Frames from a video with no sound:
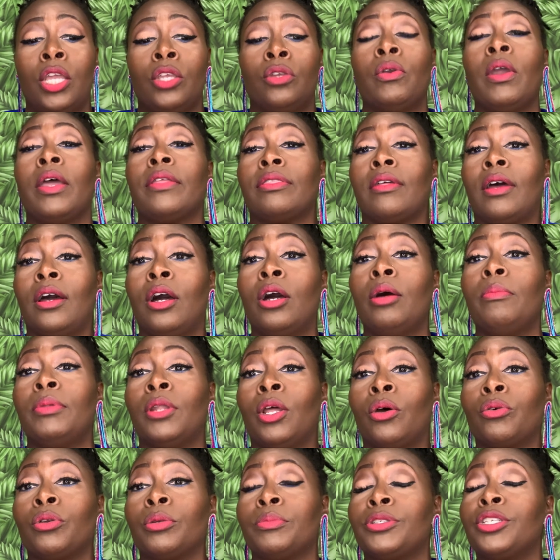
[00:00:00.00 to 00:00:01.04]
you have to
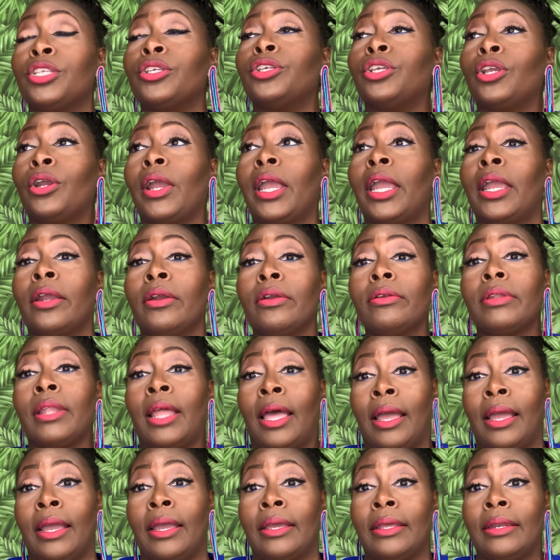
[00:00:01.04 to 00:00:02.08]
upload them to your
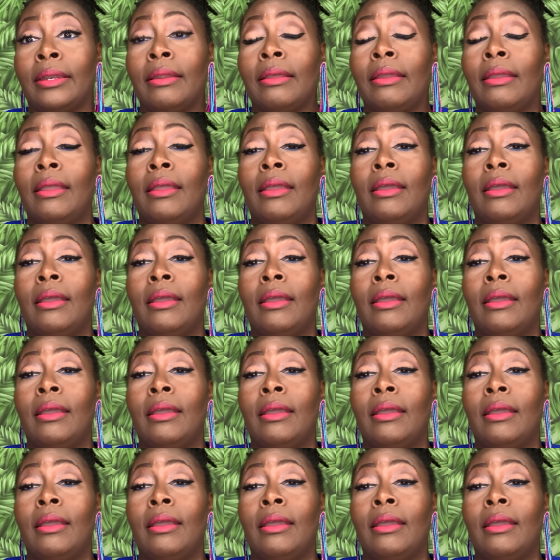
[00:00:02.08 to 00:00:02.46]
airline.